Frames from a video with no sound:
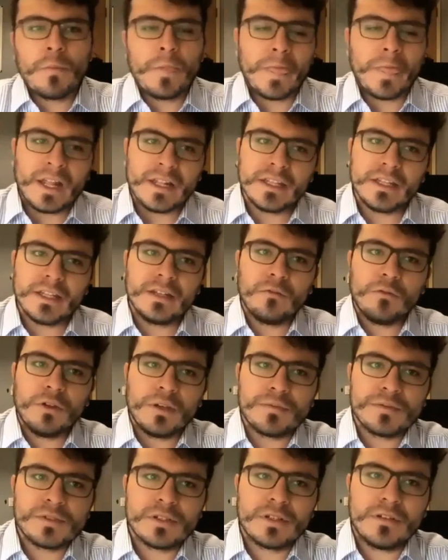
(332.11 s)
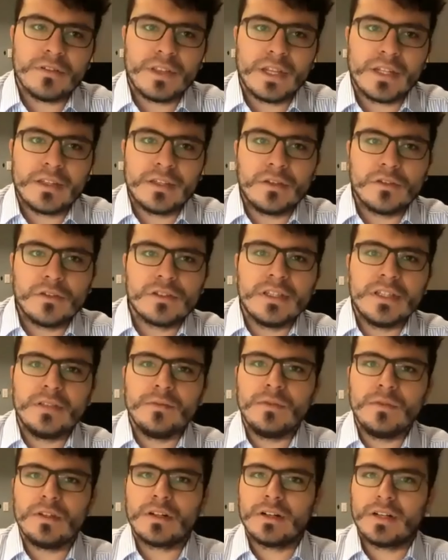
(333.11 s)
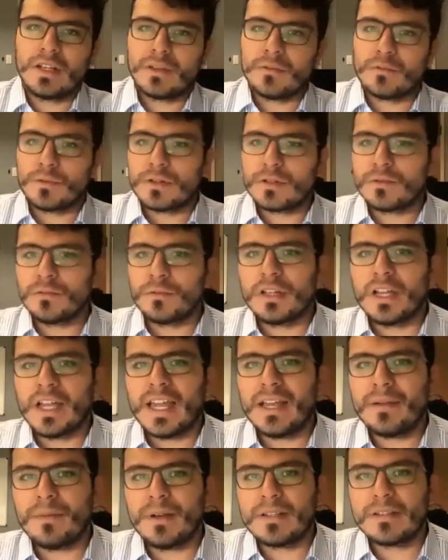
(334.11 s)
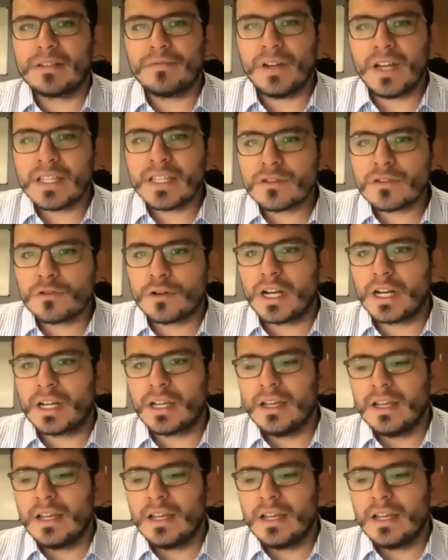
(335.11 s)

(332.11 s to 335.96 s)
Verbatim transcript: And then we observed that using deep neural networks will help us fast track